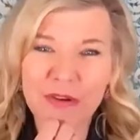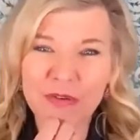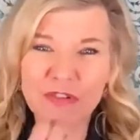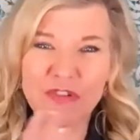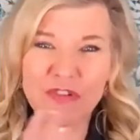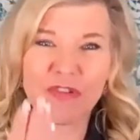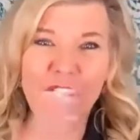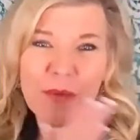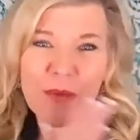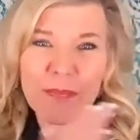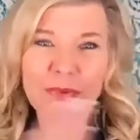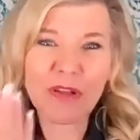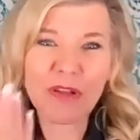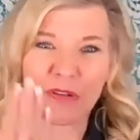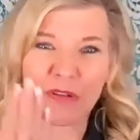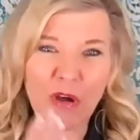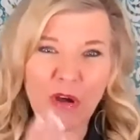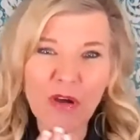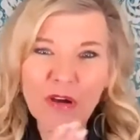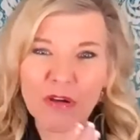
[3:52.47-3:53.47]
do not be
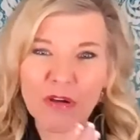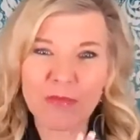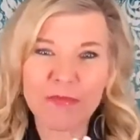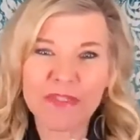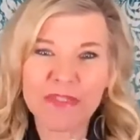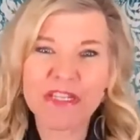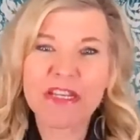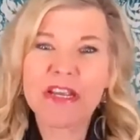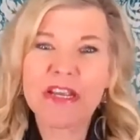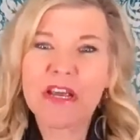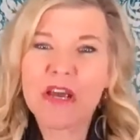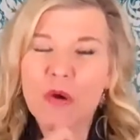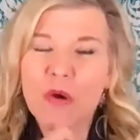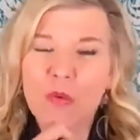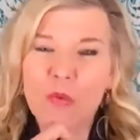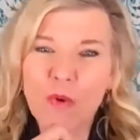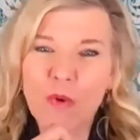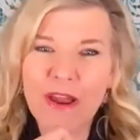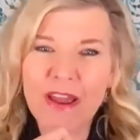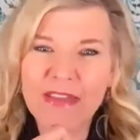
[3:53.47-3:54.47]
alarmed
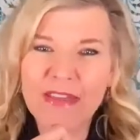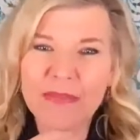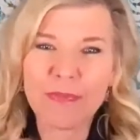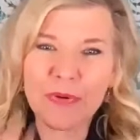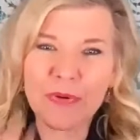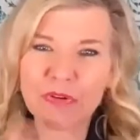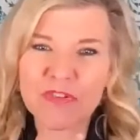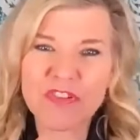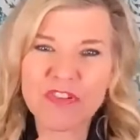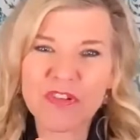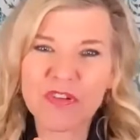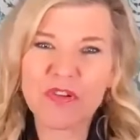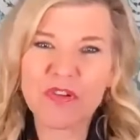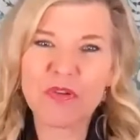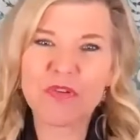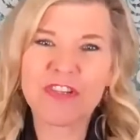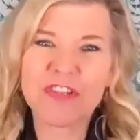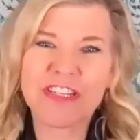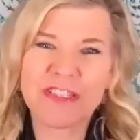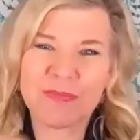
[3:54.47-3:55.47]
when
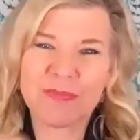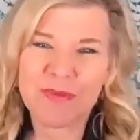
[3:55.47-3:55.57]
persecutions,